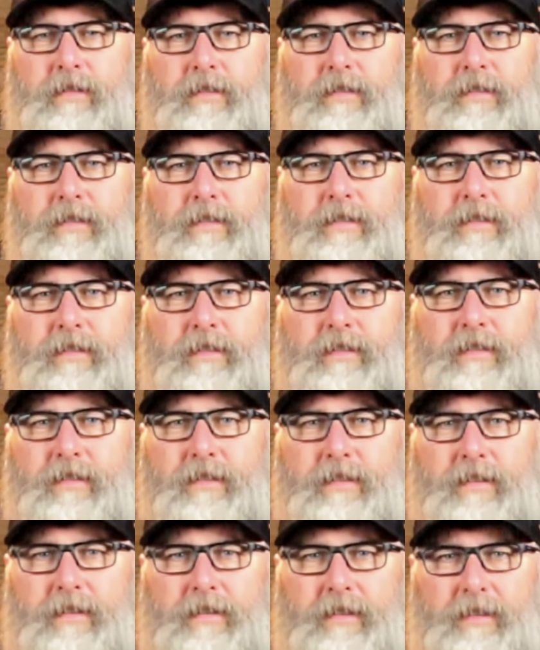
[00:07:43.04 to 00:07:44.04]

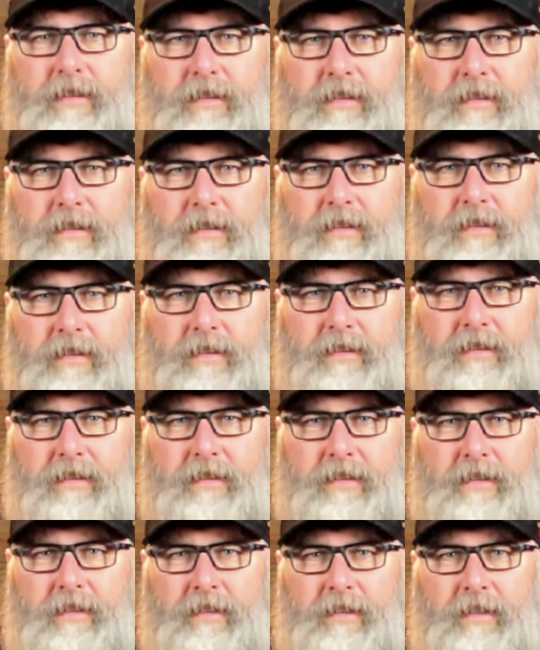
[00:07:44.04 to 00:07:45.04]

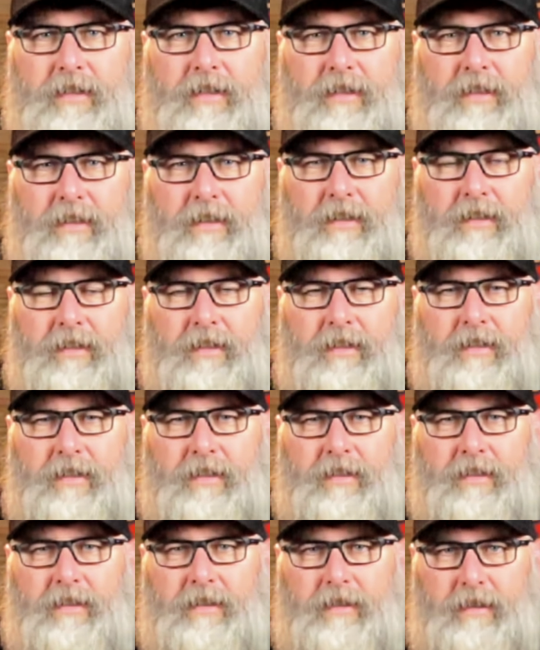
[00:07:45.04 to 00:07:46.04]

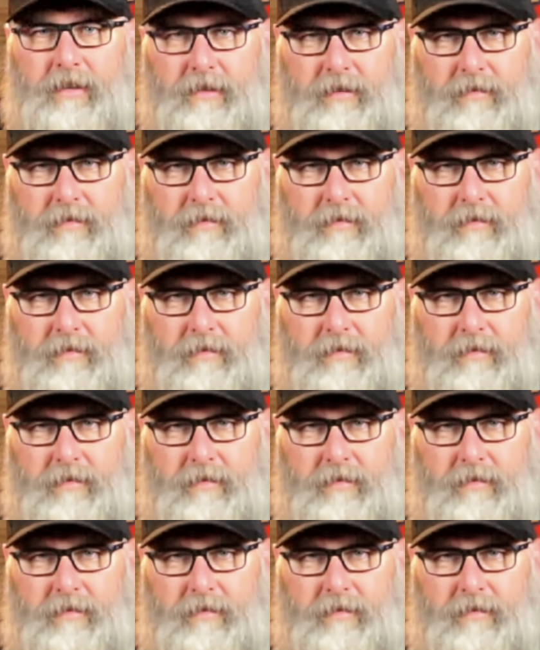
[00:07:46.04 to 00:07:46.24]
The person shown says nothing.